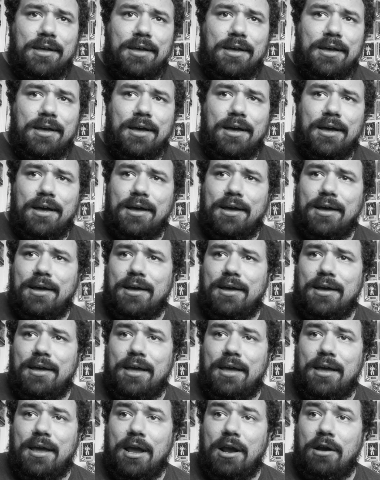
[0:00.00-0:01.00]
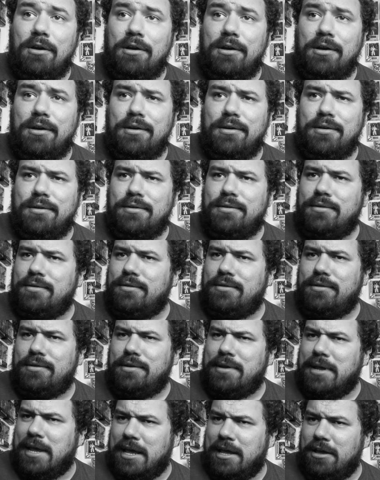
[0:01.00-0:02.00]
Aaron
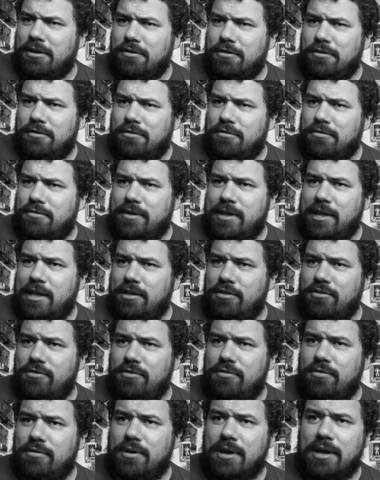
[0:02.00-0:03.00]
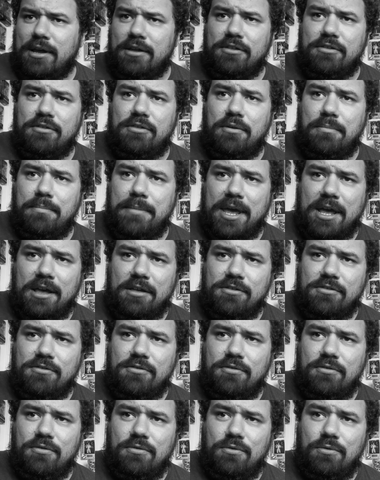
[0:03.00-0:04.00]
Tager as the
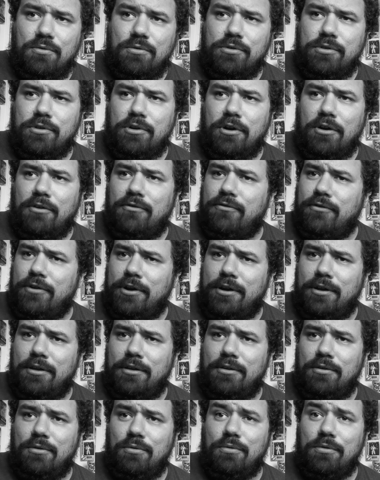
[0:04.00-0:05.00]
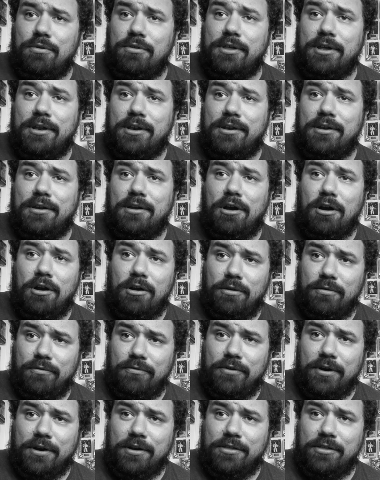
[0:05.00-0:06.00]
Master, who was in Are You
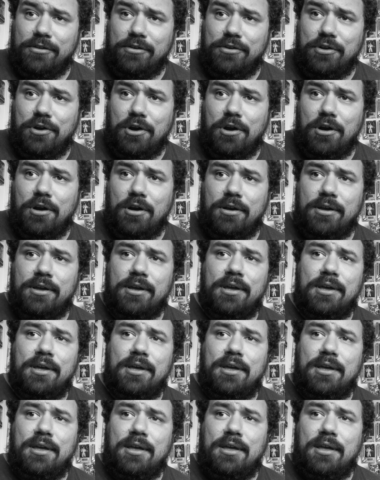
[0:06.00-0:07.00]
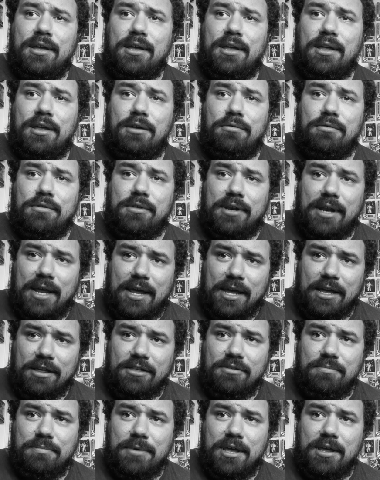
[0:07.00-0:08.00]
Afraid of the Dark? He was in
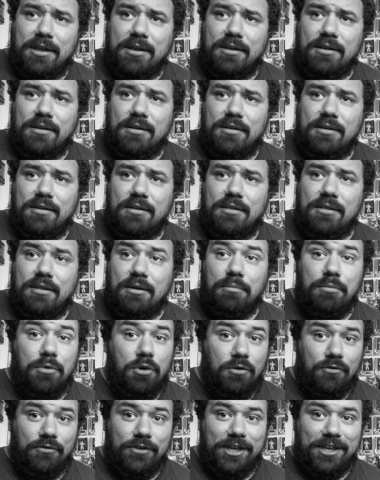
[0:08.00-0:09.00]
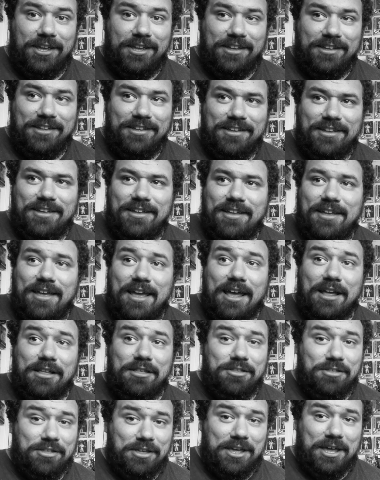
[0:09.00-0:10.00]
X-Men, the movie,
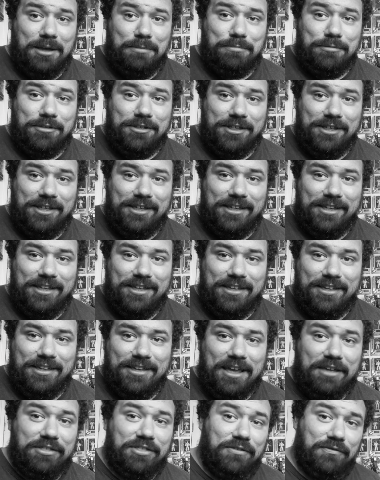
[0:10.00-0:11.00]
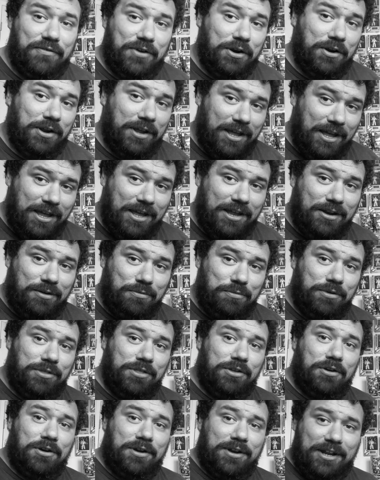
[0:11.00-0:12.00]
as the MC at the very end
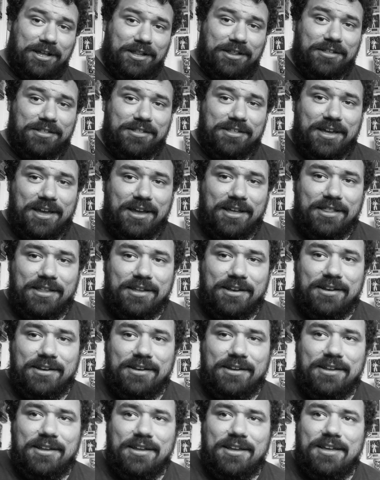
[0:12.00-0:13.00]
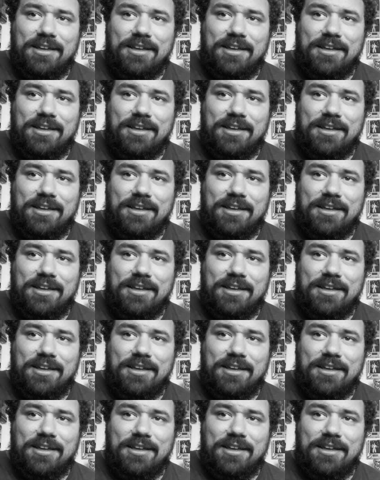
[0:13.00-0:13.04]
when they're on Ellis Island.